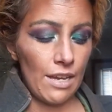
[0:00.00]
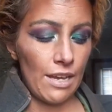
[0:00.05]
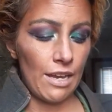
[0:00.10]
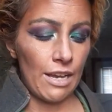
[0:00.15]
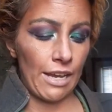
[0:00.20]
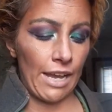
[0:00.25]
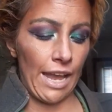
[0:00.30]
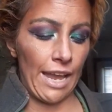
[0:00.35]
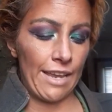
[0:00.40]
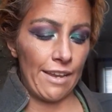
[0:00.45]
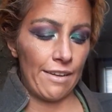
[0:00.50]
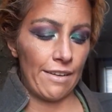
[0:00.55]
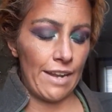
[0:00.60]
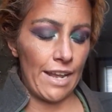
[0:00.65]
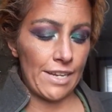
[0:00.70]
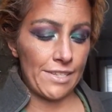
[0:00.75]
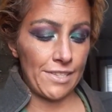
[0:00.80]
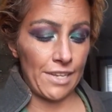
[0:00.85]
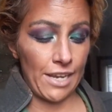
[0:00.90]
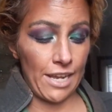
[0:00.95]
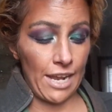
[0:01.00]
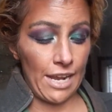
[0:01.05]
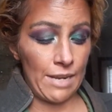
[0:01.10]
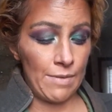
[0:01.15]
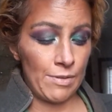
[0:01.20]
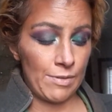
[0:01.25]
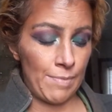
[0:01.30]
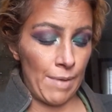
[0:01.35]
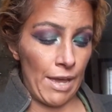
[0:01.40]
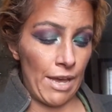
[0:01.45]
Okay, next I got
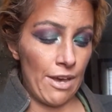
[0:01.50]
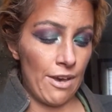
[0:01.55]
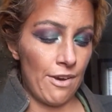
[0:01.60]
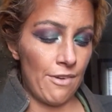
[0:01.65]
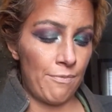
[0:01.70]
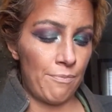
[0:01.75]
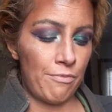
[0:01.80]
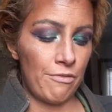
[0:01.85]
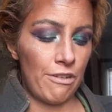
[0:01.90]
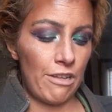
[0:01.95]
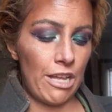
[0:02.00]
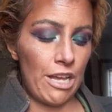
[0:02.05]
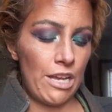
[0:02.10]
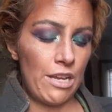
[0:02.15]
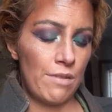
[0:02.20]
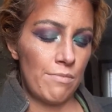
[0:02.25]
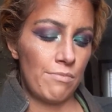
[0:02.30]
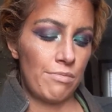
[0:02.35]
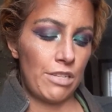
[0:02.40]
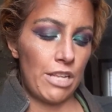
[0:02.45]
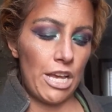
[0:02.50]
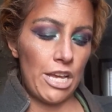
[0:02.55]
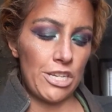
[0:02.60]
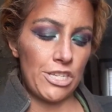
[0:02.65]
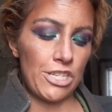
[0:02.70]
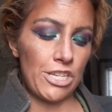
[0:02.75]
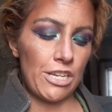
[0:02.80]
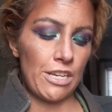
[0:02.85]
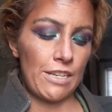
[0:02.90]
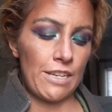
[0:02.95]
it was my e.l.f.
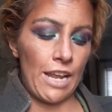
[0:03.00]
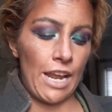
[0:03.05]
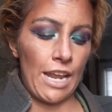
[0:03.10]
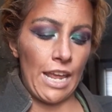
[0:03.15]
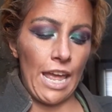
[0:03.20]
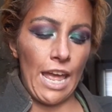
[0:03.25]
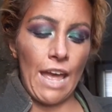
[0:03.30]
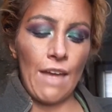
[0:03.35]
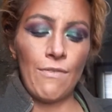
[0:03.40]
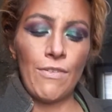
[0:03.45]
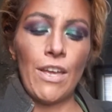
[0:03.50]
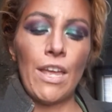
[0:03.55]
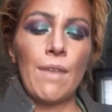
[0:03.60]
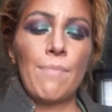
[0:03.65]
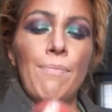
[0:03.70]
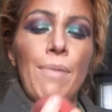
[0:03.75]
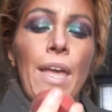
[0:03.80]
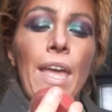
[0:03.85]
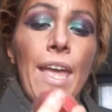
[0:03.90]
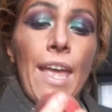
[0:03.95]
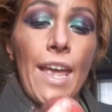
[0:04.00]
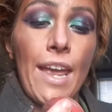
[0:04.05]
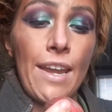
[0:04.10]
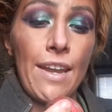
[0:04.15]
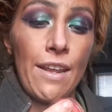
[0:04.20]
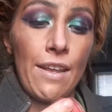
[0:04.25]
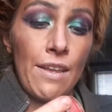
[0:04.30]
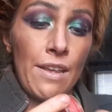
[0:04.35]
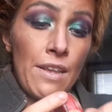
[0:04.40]
blush, and I have hit pan